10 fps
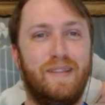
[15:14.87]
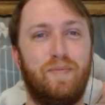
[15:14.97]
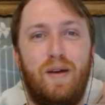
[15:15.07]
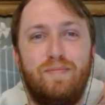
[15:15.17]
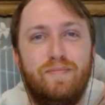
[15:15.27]
and the
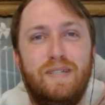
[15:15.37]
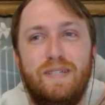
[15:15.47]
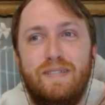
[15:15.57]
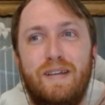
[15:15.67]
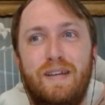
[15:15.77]
problem
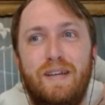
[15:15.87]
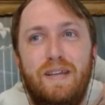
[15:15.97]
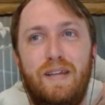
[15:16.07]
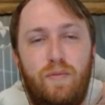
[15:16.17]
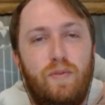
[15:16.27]
is,
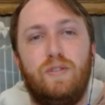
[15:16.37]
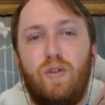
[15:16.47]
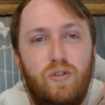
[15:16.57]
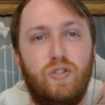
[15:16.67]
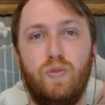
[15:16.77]
if we
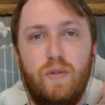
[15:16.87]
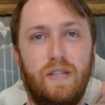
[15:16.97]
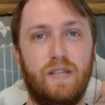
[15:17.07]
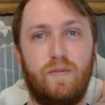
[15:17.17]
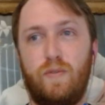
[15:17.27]
start doing
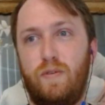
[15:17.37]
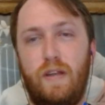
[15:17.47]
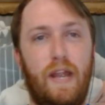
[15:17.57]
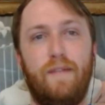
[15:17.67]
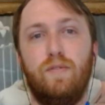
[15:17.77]
this for
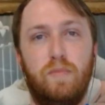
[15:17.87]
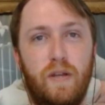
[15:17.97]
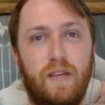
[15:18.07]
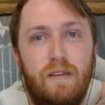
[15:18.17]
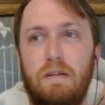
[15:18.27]

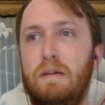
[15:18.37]
everybody,